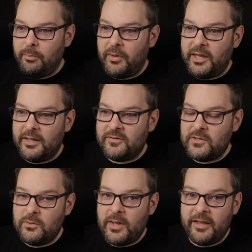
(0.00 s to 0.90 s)
But
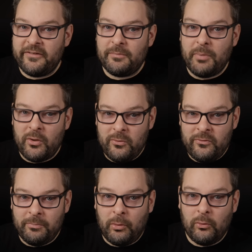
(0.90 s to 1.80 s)
to
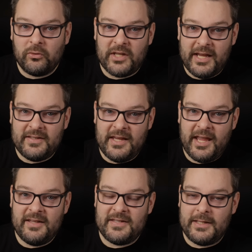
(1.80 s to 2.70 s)
expose port
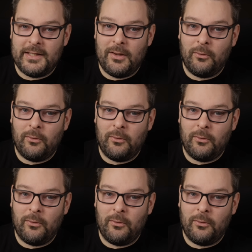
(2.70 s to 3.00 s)
8080